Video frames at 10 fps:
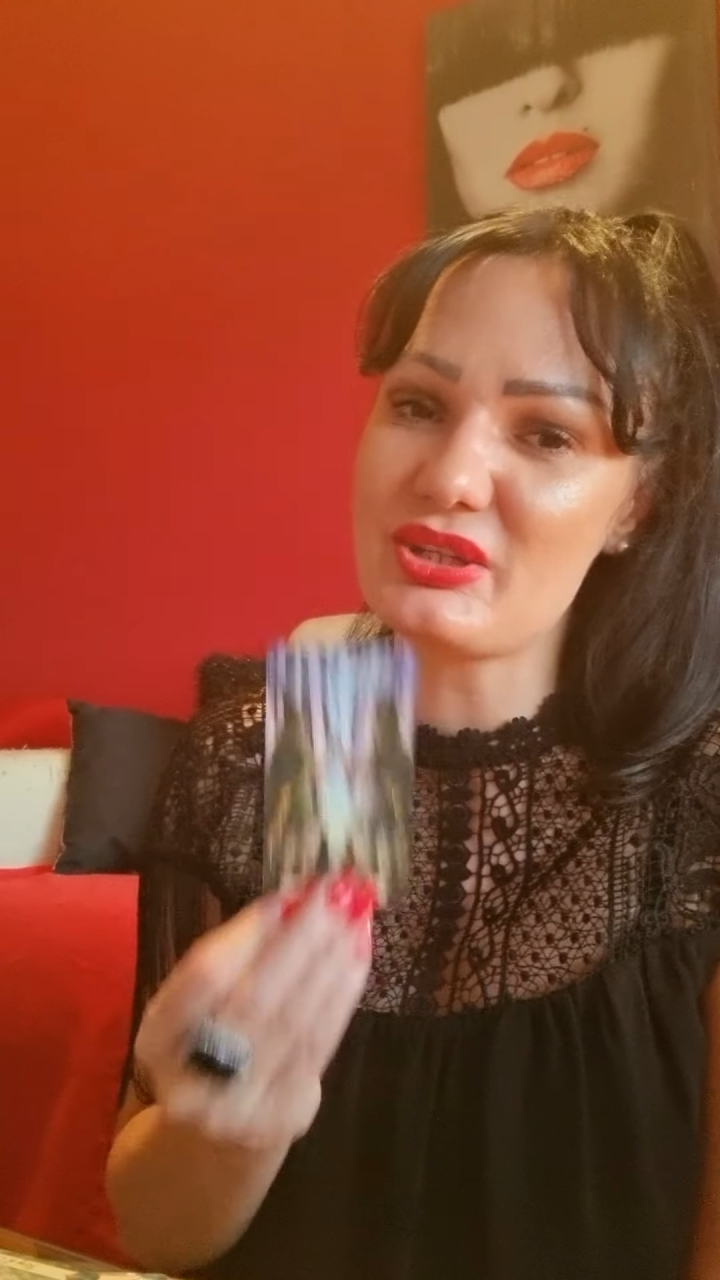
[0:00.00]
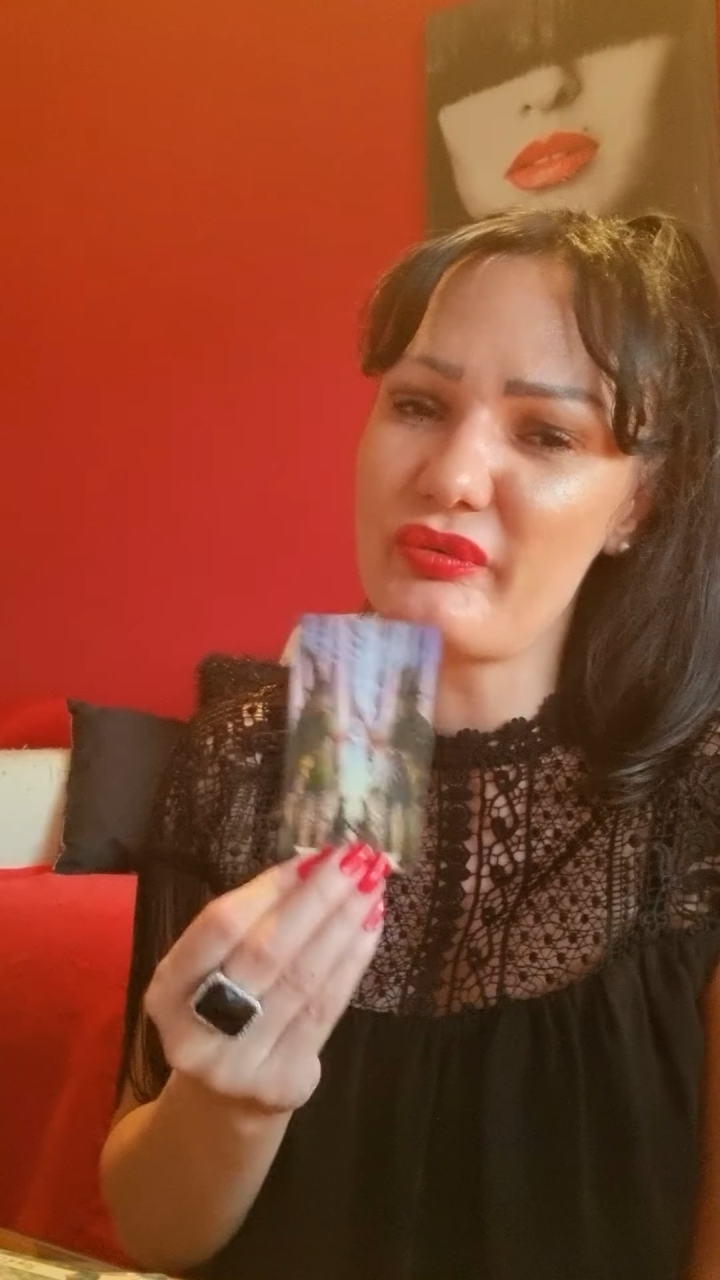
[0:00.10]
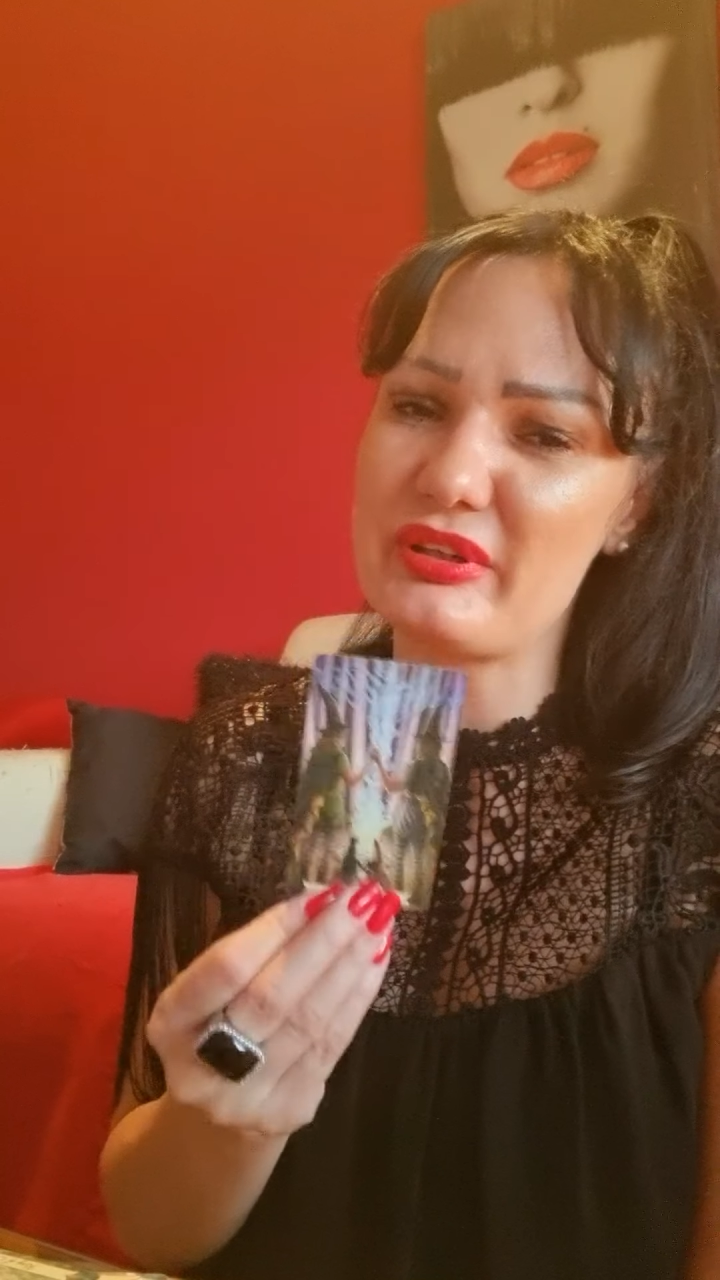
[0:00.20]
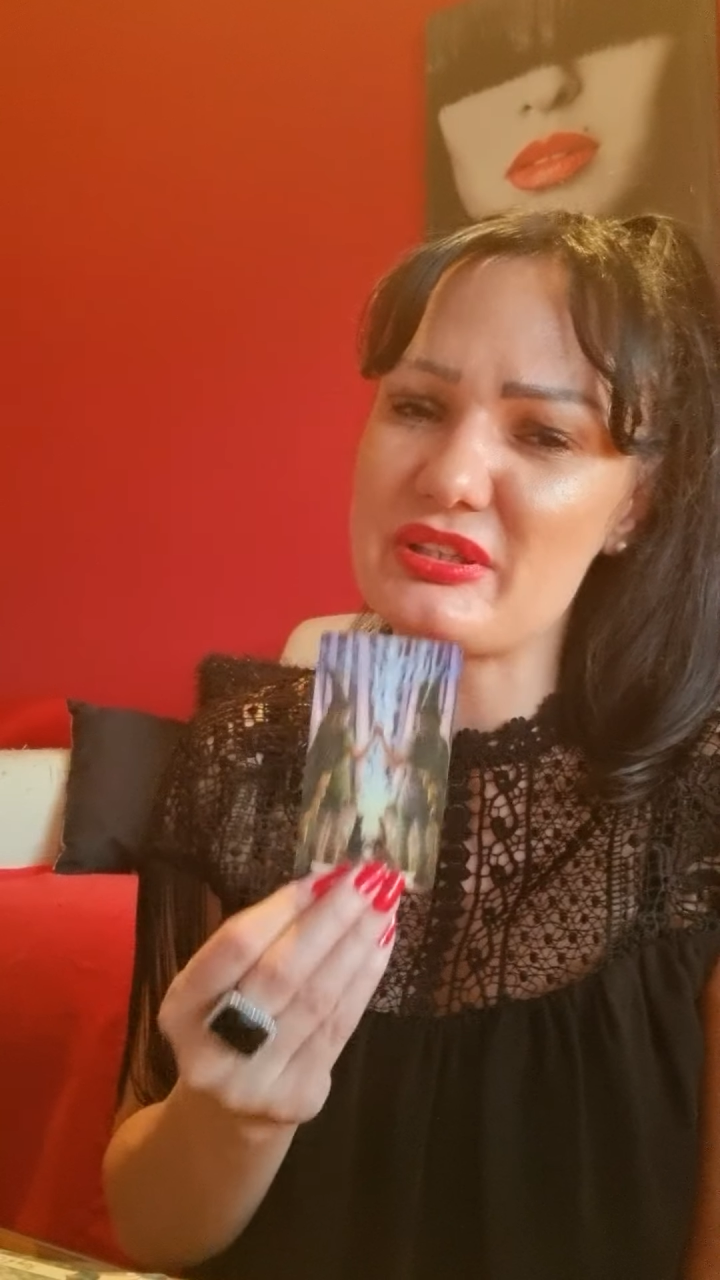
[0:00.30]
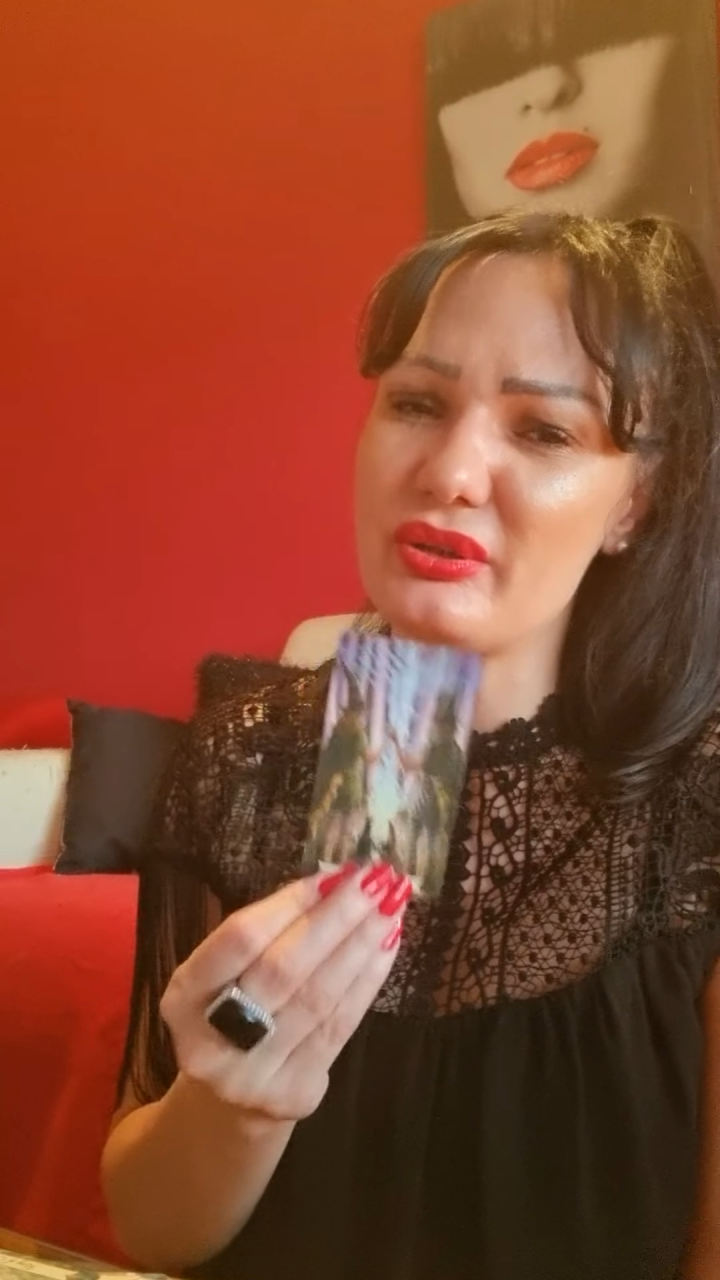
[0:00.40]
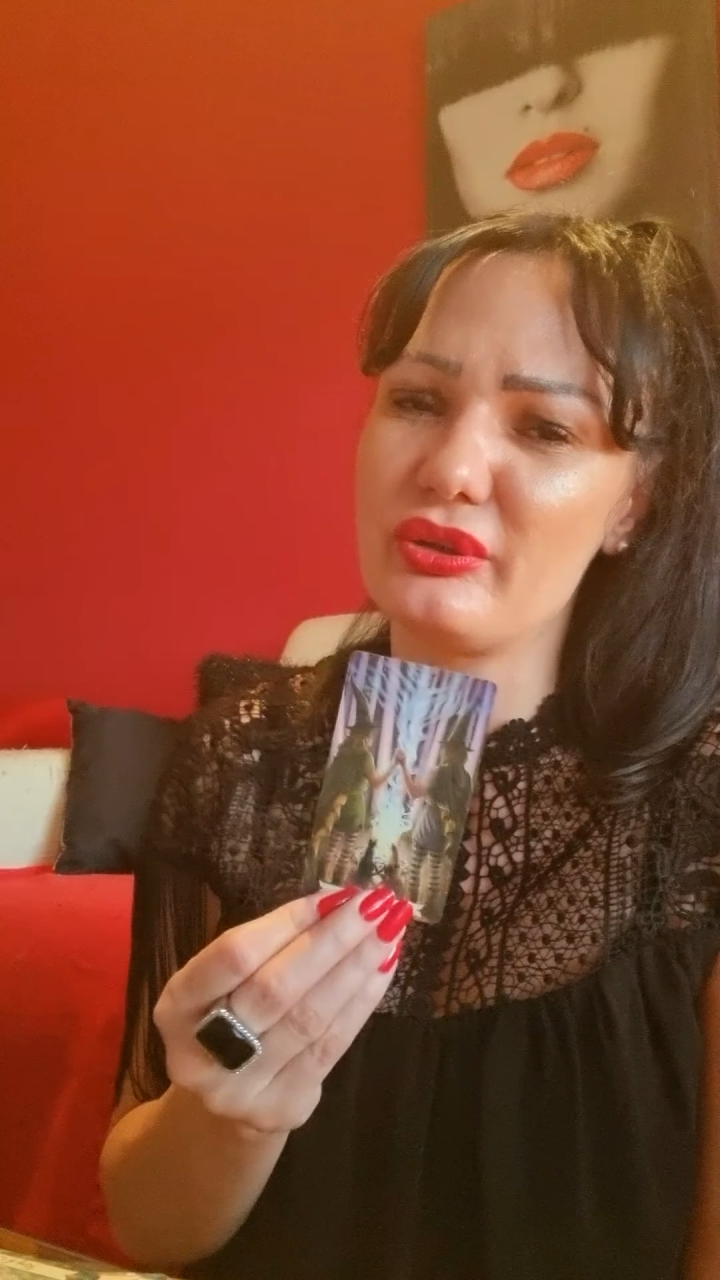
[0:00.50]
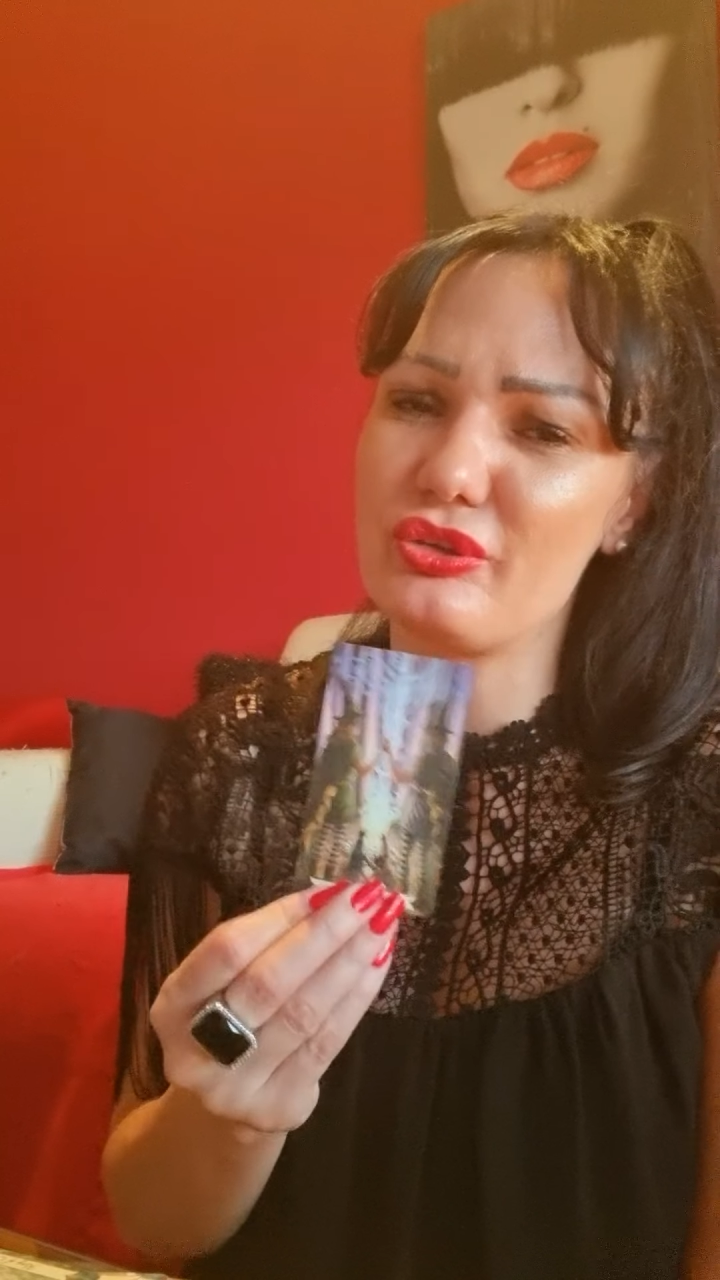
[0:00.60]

towards your